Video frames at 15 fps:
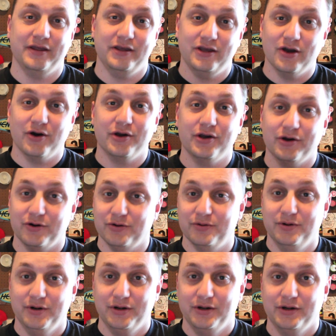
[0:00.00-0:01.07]
yo-yo
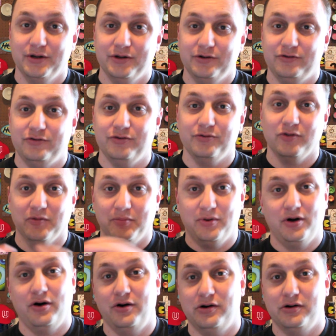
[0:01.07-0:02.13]
to the
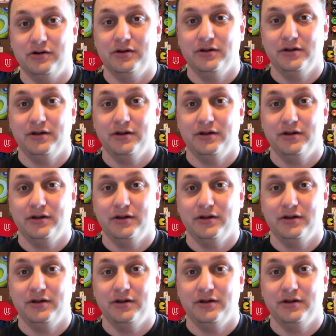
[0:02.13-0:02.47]
ball.